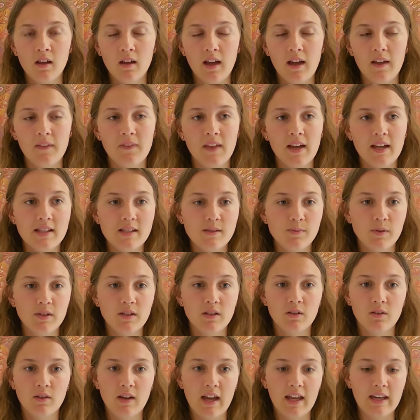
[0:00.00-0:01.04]
And that's when
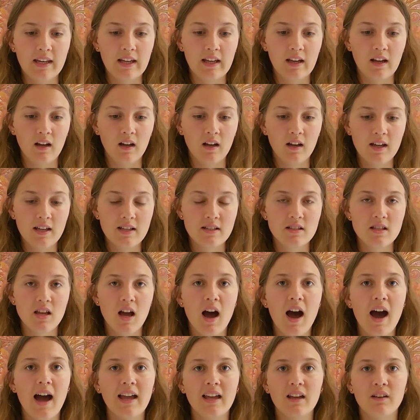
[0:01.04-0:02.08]
you're getting
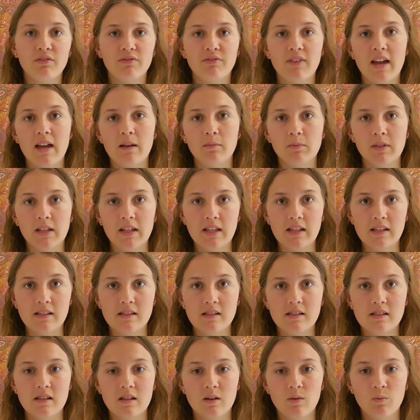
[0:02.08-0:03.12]
entire
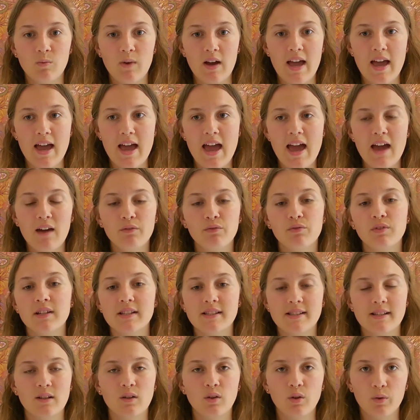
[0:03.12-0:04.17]
families where every
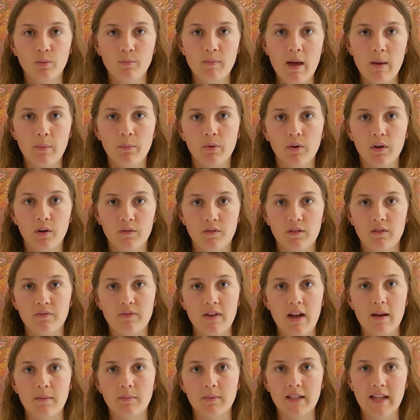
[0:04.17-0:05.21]
single member of the
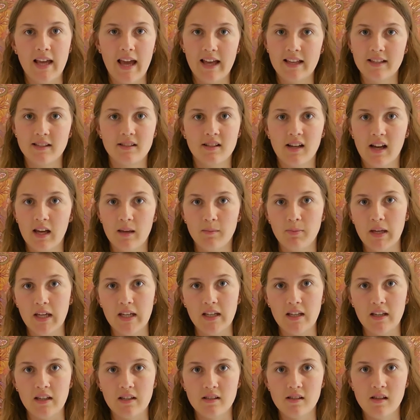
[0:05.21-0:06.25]
family has
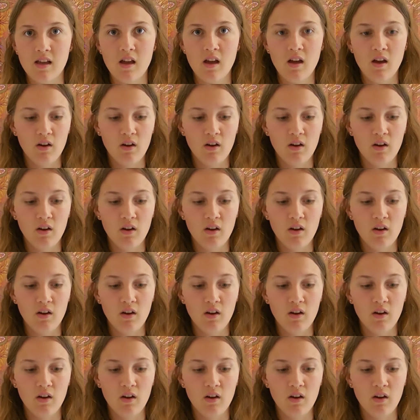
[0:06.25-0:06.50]
diabetes.